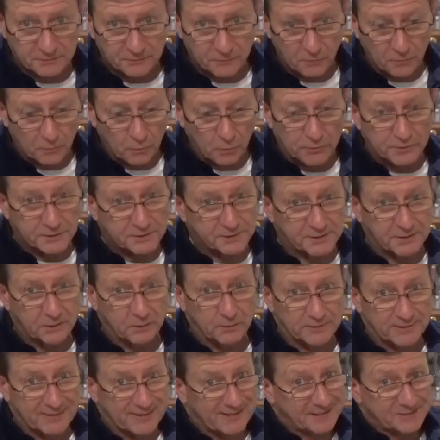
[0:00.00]
for, or you see
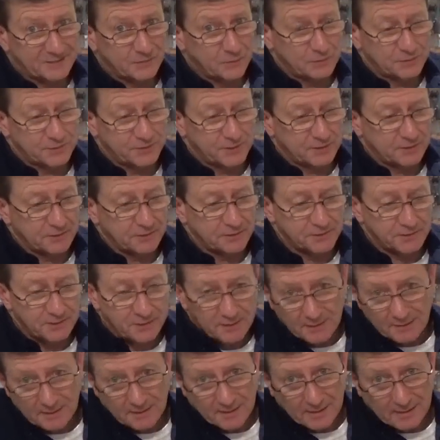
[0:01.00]
one that has no stickers,
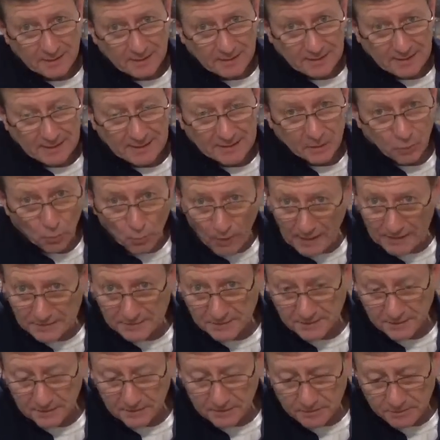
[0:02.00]
and you want
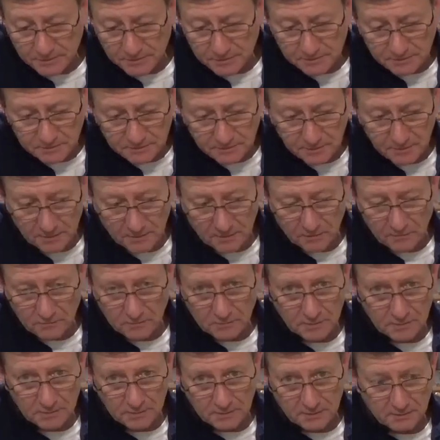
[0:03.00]
stickers, you
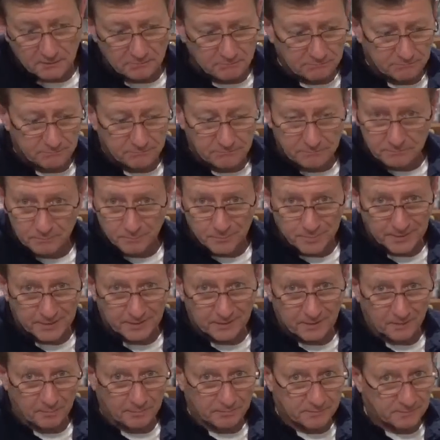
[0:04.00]
know, pick
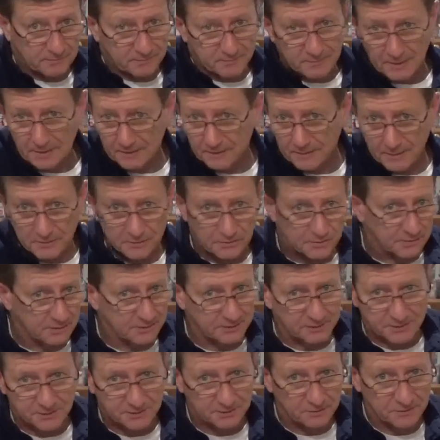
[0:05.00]
it up, and then you can get
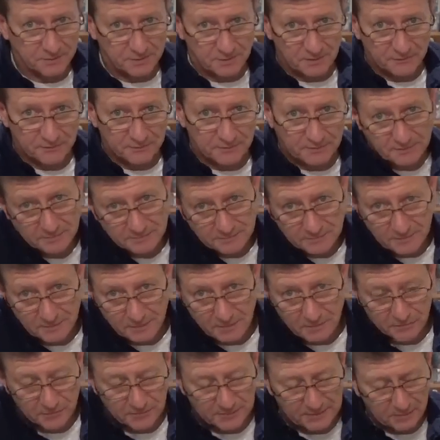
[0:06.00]
the stickers off of
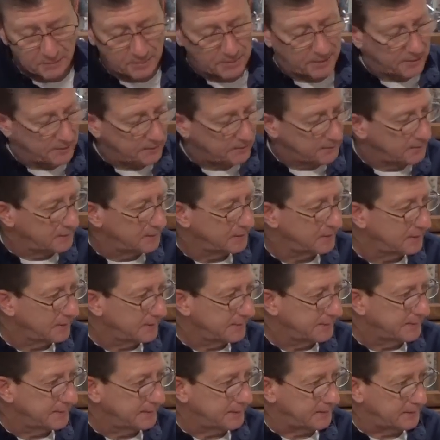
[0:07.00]
eBay,
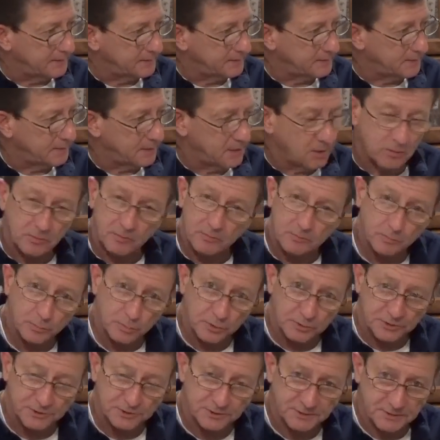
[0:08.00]
and
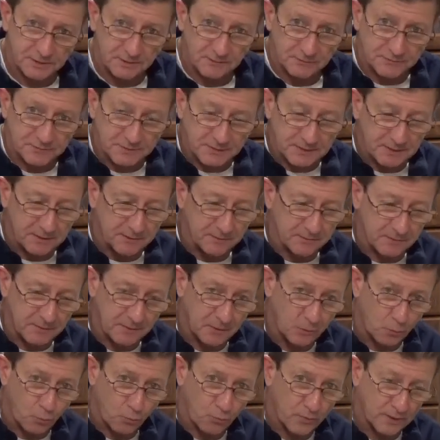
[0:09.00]
put yourself together
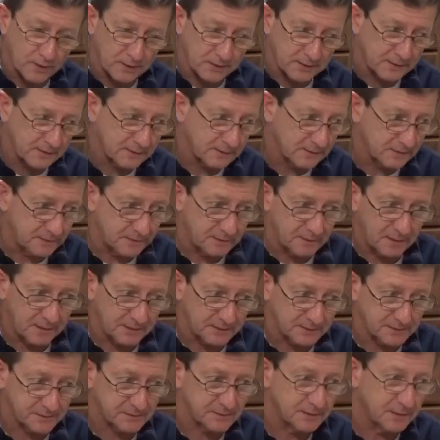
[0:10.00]
a really
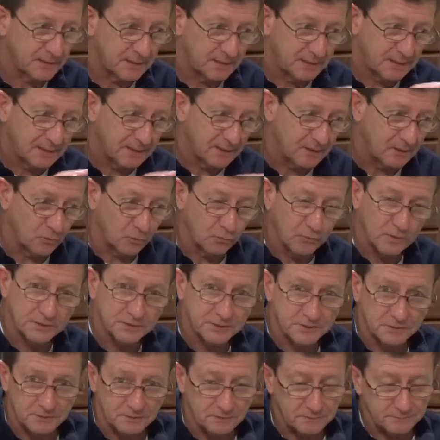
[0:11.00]
nice
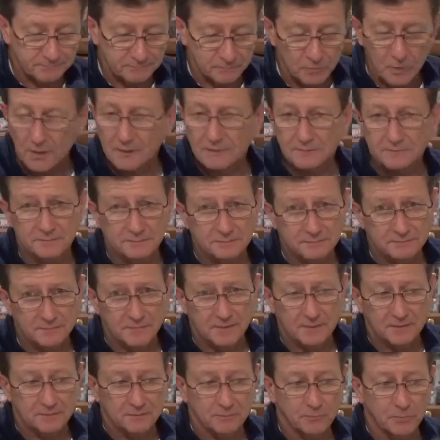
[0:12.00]
original. Well,
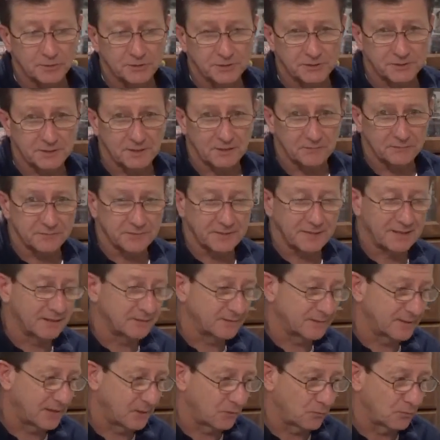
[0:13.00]
put yourself
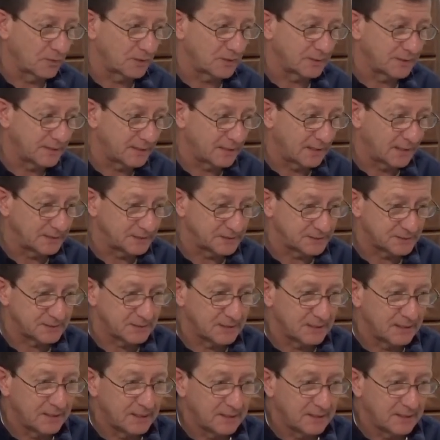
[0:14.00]
together a really nice,